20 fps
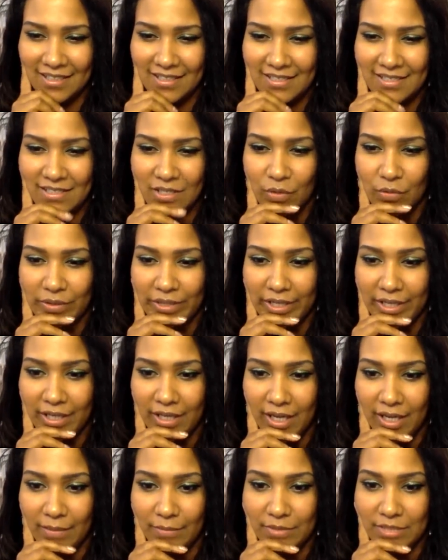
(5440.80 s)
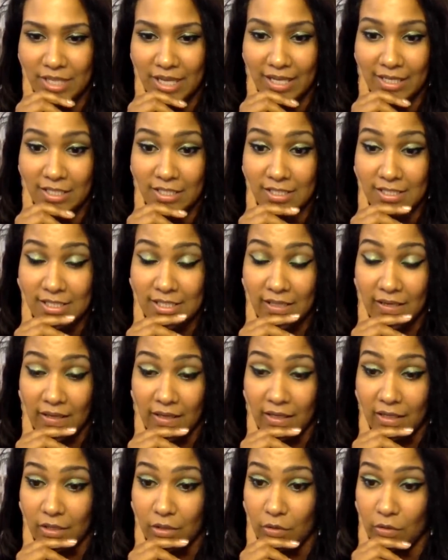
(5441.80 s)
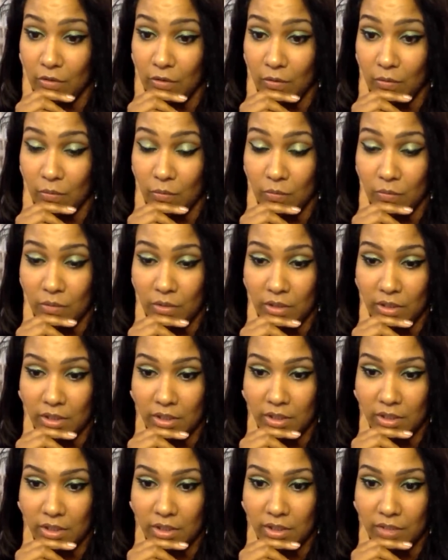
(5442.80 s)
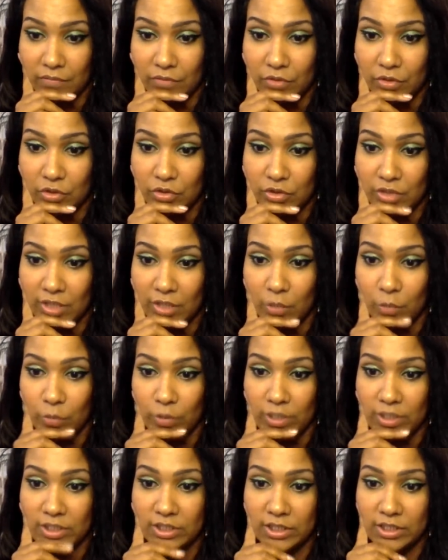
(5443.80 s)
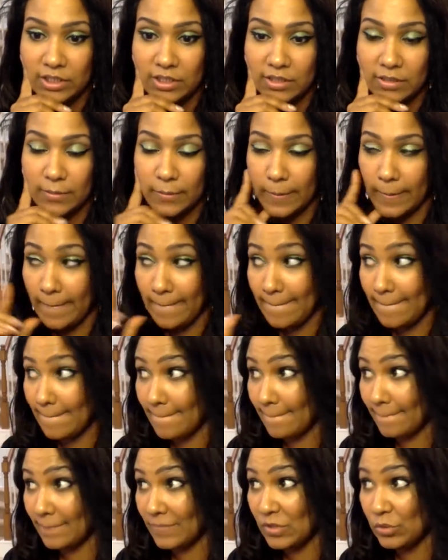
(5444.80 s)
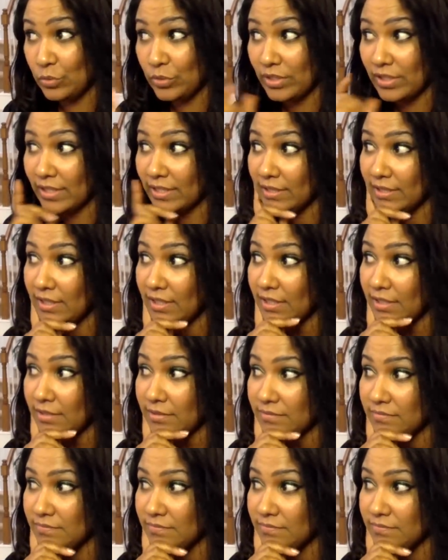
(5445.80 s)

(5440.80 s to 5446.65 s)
so yeah, I I just say, you know, if you're trying to rush it, do it like that.